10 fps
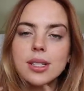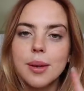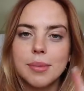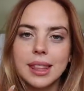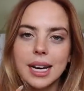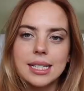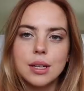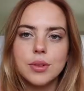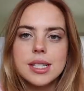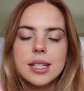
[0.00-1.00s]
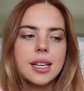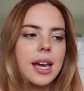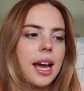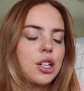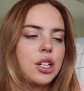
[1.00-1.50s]
Something that I did
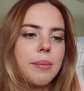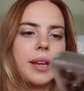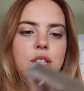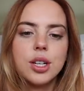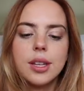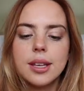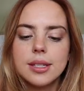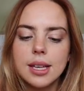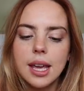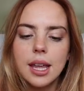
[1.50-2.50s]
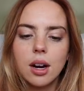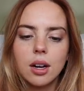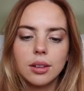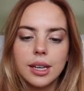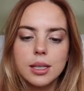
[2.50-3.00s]
recently, I actually mentioned this in
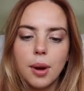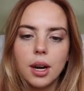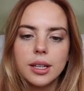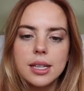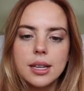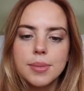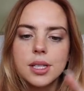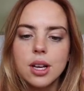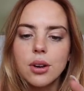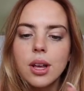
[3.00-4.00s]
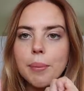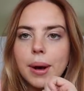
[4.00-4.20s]
our latest podcast episode,